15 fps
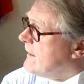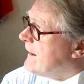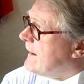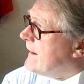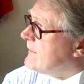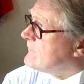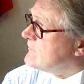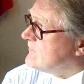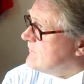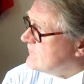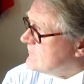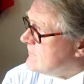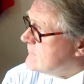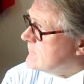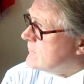And
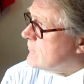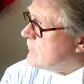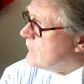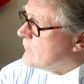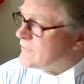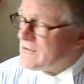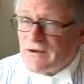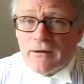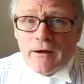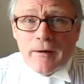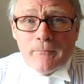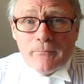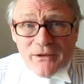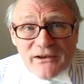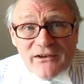this local authority
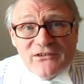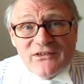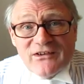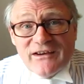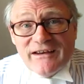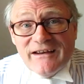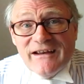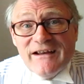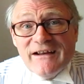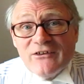liability